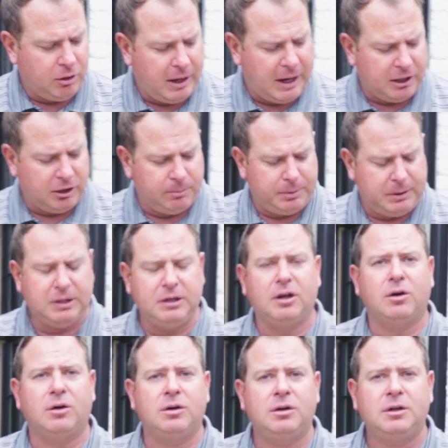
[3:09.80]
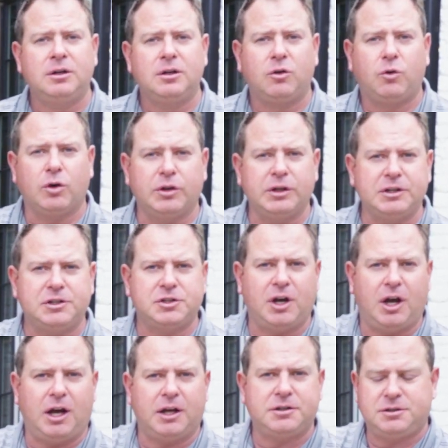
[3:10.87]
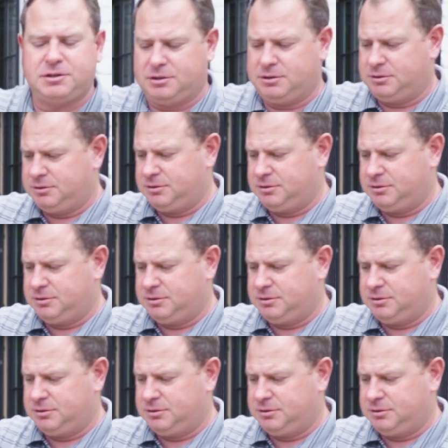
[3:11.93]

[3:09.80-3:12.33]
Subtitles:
jalapeno grilling sauce.